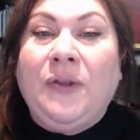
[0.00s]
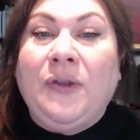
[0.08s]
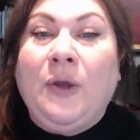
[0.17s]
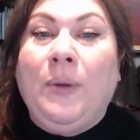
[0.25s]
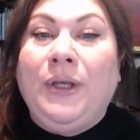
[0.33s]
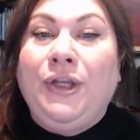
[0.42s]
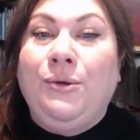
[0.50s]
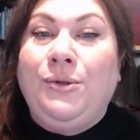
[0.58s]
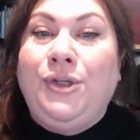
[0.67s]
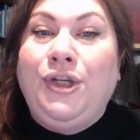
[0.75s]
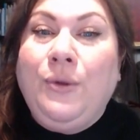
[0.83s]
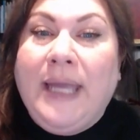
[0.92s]
So that when
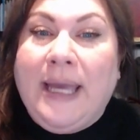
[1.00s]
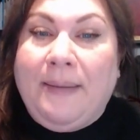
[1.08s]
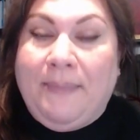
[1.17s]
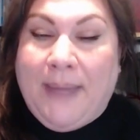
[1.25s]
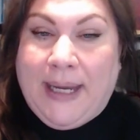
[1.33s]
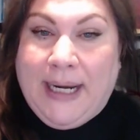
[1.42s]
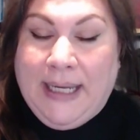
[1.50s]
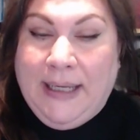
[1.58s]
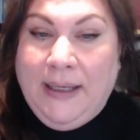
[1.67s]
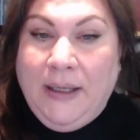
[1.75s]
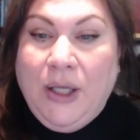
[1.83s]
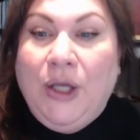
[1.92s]
you do get
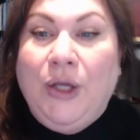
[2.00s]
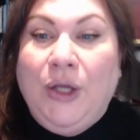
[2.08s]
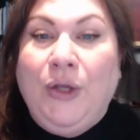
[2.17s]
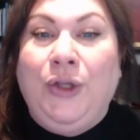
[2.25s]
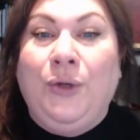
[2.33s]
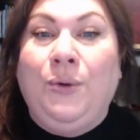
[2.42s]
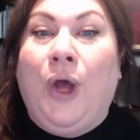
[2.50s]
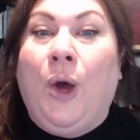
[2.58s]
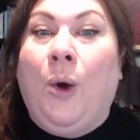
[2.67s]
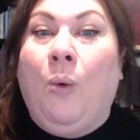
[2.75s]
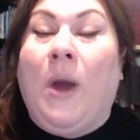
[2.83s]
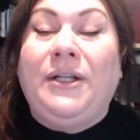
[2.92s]
money, you
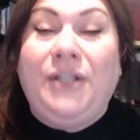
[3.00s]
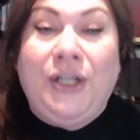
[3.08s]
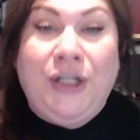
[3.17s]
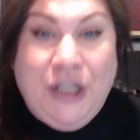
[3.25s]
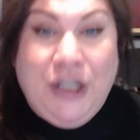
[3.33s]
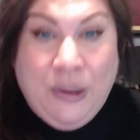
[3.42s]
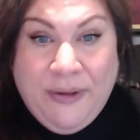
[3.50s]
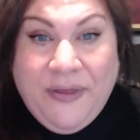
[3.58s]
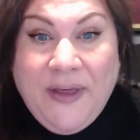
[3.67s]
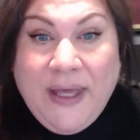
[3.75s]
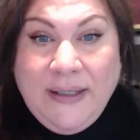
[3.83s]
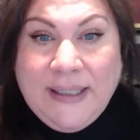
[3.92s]
know what to do
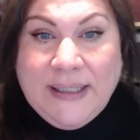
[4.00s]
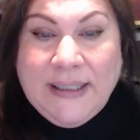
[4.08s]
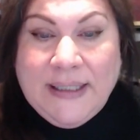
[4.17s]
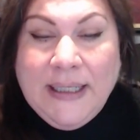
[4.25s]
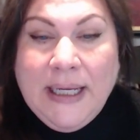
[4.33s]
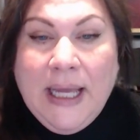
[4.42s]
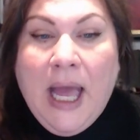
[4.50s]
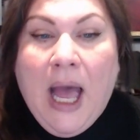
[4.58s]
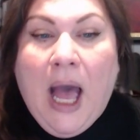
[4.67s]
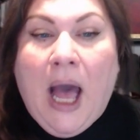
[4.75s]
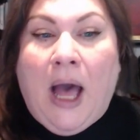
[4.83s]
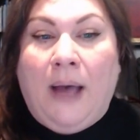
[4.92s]
with it
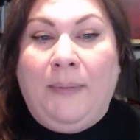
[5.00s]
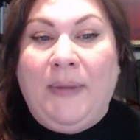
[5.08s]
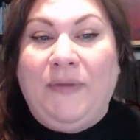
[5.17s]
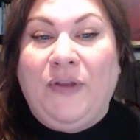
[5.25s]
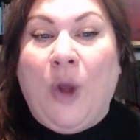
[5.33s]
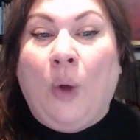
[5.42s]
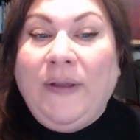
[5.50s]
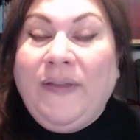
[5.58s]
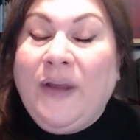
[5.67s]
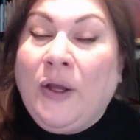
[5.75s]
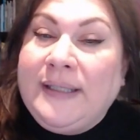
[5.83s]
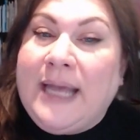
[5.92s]
um, the
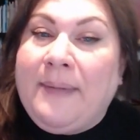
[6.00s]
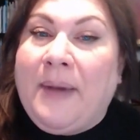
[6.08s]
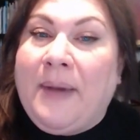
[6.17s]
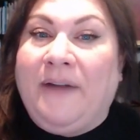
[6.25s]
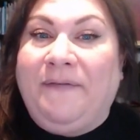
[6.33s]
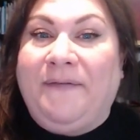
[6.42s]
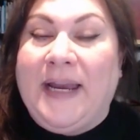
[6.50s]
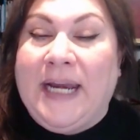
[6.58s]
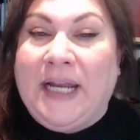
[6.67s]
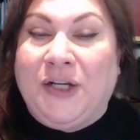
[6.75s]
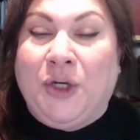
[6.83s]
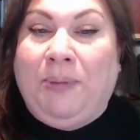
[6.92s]
only thing I'll say about a
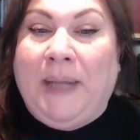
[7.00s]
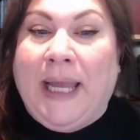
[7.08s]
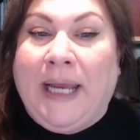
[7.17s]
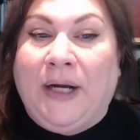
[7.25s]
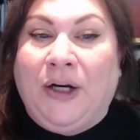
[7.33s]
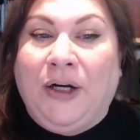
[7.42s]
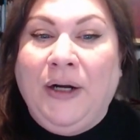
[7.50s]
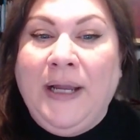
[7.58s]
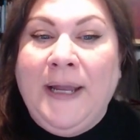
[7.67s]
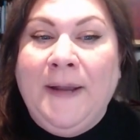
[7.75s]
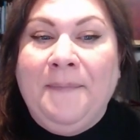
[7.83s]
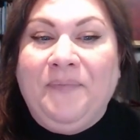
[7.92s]
financial
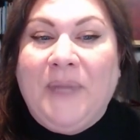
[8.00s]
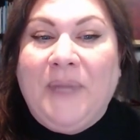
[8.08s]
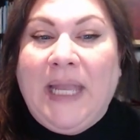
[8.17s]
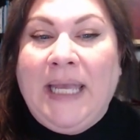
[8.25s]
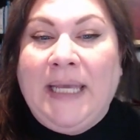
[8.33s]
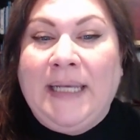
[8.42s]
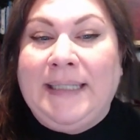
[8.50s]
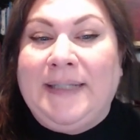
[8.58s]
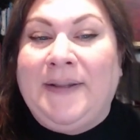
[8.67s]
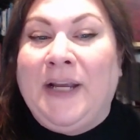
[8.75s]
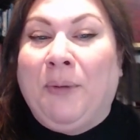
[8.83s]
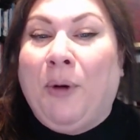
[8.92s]
planner
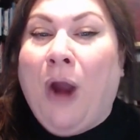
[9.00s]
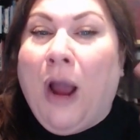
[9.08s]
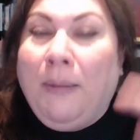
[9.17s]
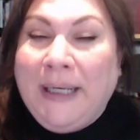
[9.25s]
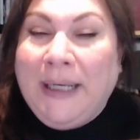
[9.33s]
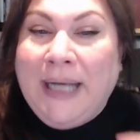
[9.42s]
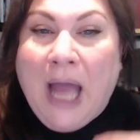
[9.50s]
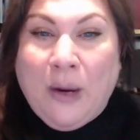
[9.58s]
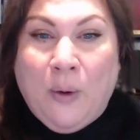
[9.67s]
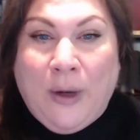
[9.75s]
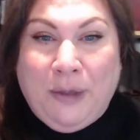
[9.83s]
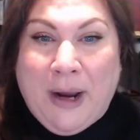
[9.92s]
is they're probably
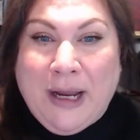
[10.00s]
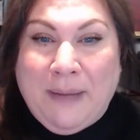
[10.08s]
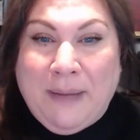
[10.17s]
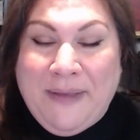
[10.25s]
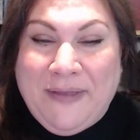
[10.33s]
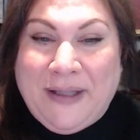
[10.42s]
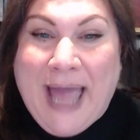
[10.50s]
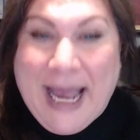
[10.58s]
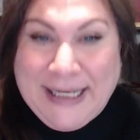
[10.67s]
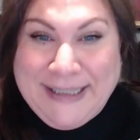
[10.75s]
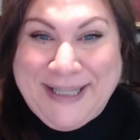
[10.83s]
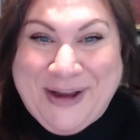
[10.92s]
not going to recommend the
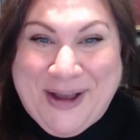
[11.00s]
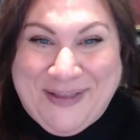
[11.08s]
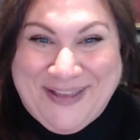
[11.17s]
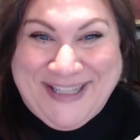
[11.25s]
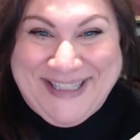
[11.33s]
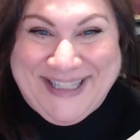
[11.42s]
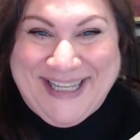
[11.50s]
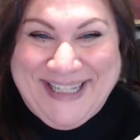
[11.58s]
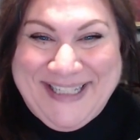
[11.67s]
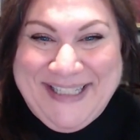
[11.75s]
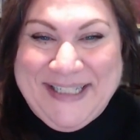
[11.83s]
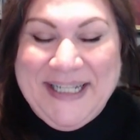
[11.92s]
last thing on this
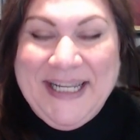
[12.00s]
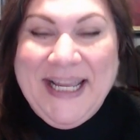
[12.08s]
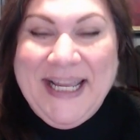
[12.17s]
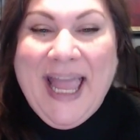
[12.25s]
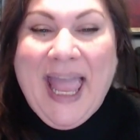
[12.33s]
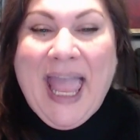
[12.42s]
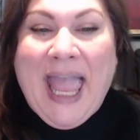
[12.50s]
list